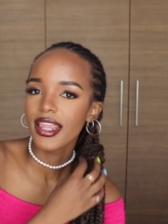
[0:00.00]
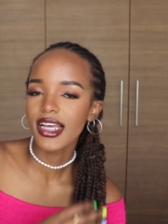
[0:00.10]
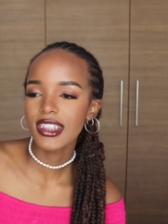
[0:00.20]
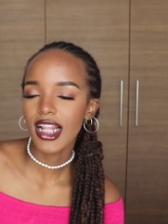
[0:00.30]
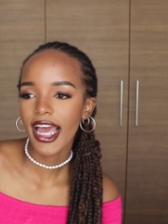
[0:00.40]

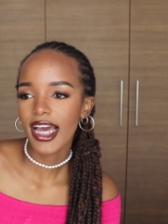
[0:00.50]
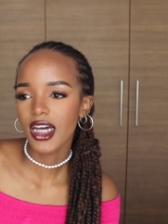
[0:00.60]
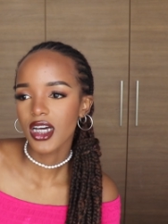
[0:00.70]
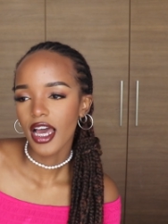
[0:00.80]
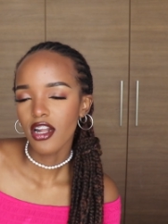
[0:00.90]
there's
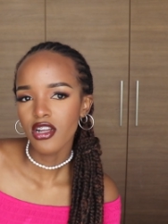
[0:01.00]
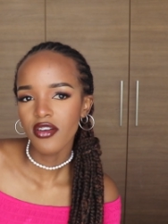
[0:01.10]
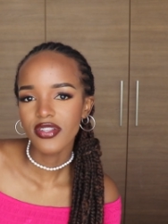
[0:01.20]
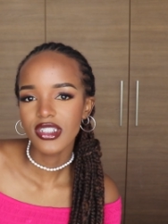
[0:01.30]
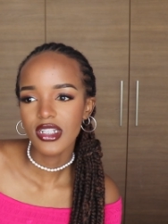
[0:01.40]
like i don't
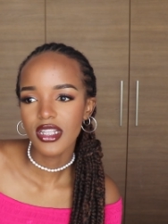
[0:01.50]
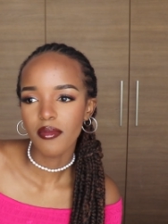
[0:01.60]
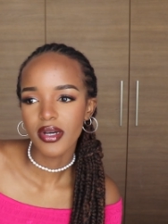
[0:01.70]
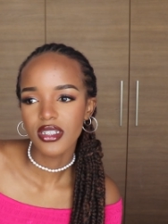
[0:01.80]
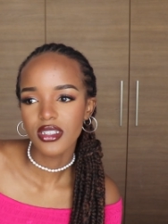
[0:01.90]
know if it's still
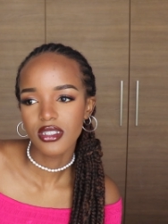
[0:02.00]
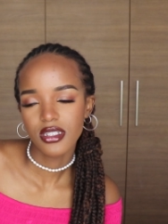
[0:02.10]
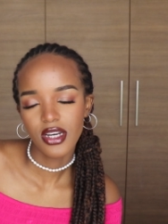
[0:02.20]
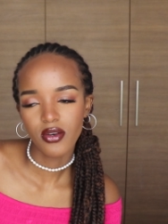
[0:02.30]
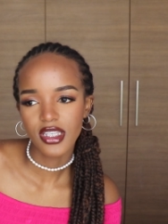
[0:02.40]
there but
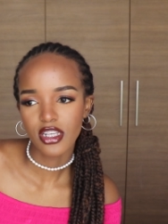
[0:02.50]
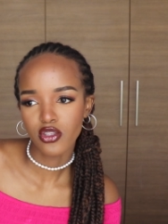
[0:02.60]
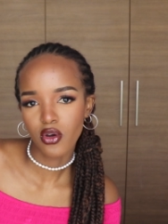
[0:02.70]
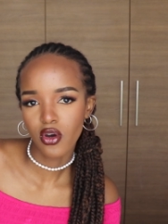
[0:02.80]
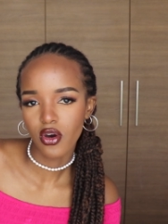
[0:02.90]
there was a
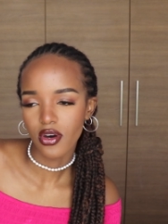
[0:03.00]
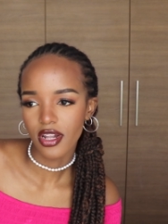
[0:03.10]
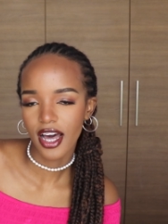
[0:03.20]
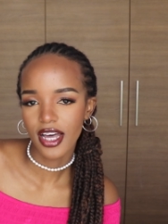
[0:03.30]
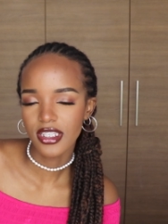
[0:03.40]
soko
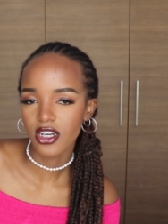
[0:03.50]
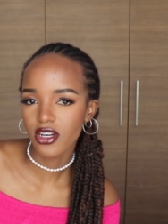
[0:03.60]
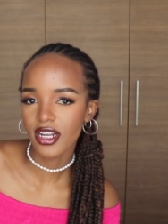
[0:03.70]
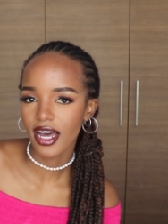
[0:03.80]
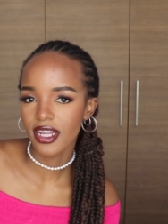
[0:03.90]
a
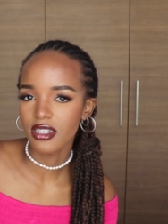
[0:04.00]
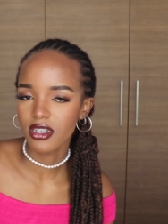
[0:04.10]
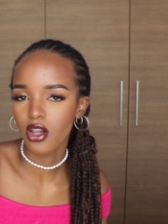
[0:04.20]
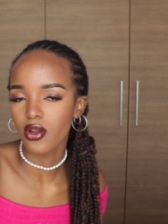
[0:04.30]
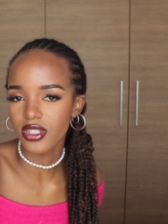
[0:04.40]
second-hand
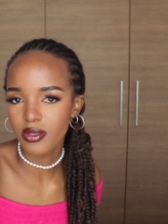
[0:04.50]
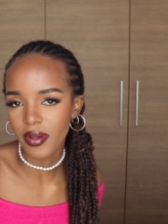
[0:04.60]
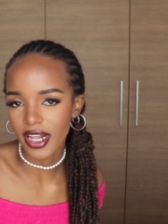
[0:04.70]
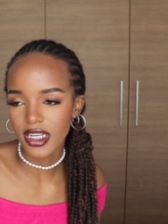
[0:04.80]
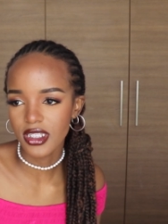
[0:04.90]
clothes
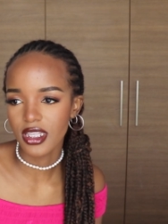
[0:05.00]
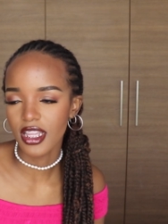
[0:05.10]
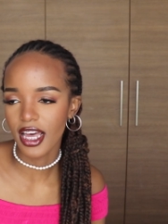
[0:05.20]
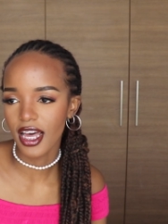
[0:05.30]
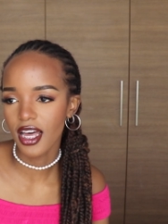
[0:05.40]
place
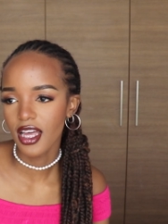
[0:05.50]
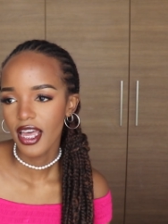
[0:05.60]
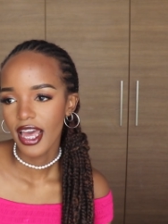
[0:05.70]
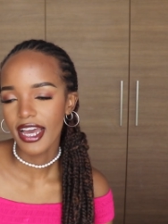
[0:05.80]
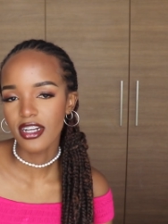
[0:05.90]
there
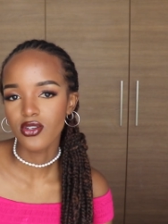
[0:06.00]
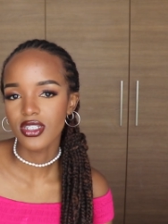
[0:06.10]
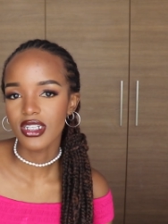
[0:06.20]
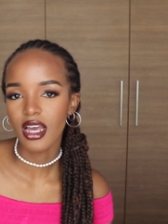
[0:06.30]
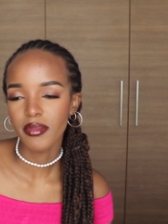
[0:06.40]
and it
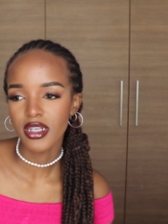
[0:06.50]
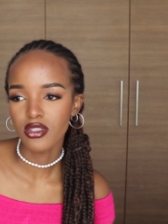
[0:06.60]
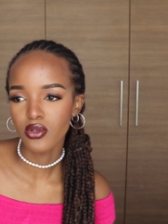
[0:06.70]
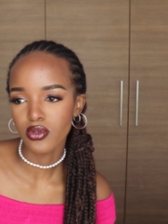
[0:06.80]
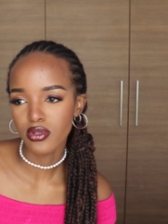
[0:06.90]
was near my
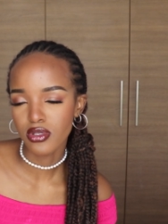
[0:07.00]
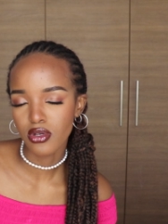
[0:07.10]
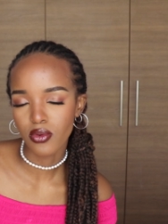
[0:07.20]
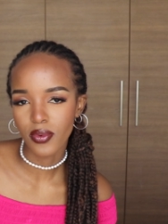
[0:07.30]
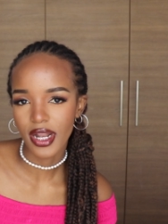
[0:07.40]
school
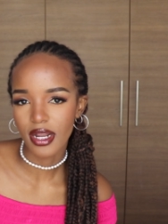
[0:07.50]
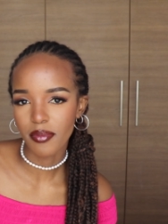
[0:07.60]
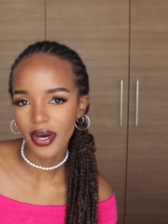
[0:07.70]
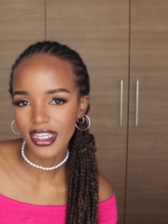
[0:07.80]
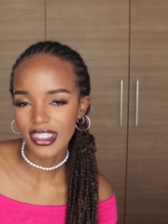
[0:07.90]
so when
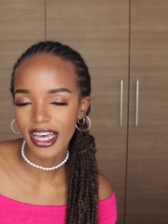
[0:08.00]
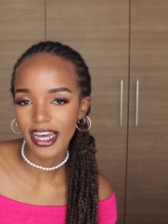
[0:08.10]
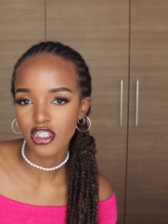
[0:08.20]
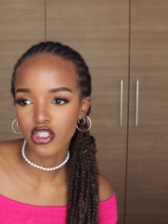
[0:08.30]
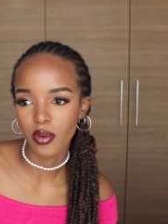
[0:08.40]
i'd pass there
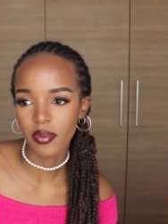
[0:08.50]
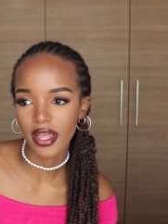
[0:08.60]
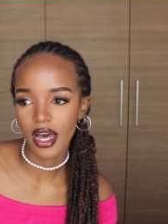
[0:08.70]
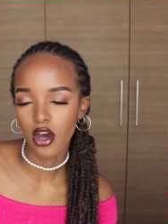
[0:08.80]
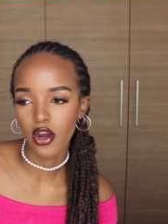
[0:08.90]
i'd shop
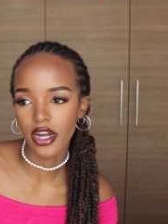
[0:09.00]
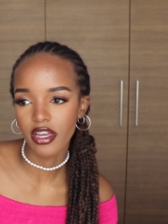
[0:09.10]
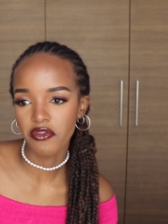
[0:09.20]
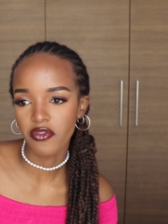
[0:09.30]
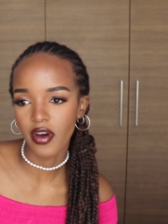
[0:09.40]
there or if